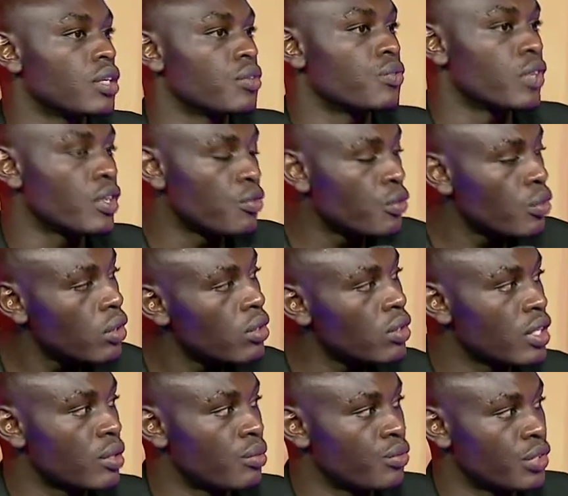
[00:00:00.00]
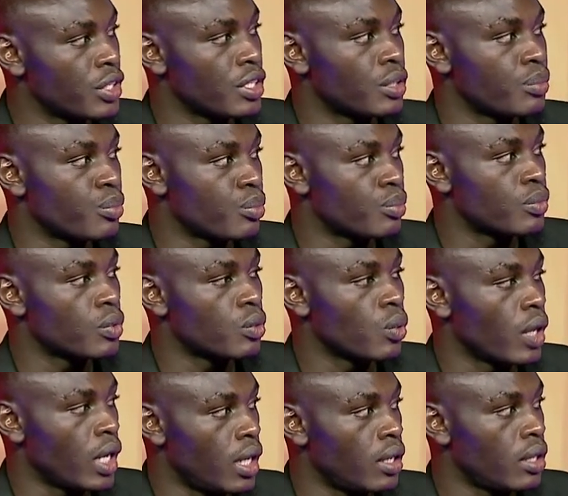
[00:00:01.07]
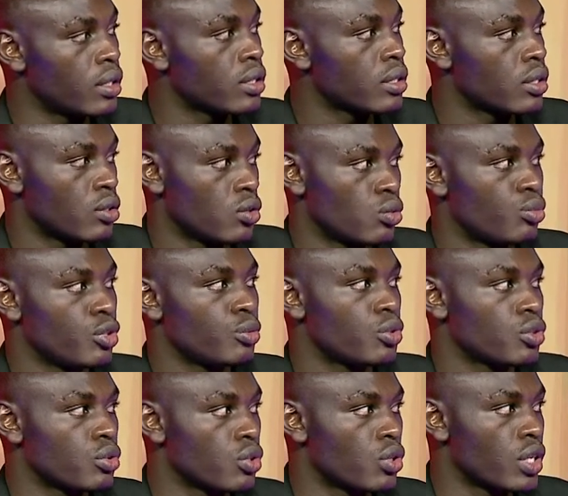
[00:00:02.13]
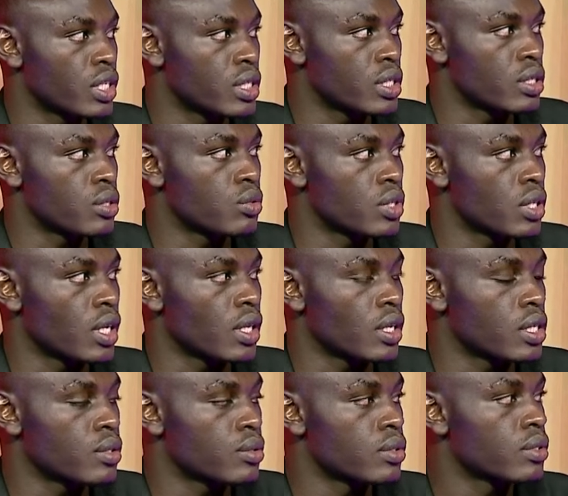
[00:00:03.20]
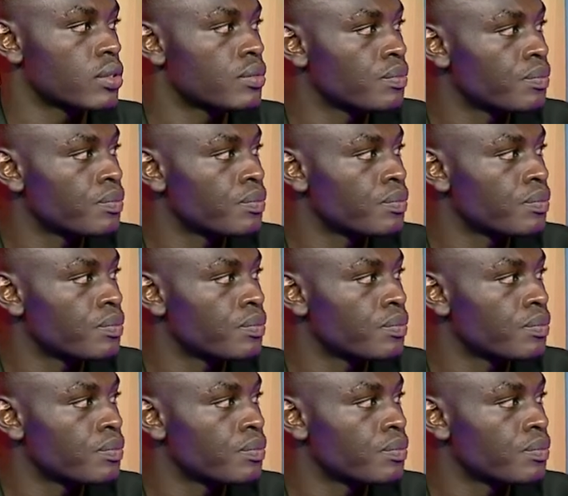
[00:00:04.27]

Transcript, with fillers: if they follow them very well, they will be able to coexist with others.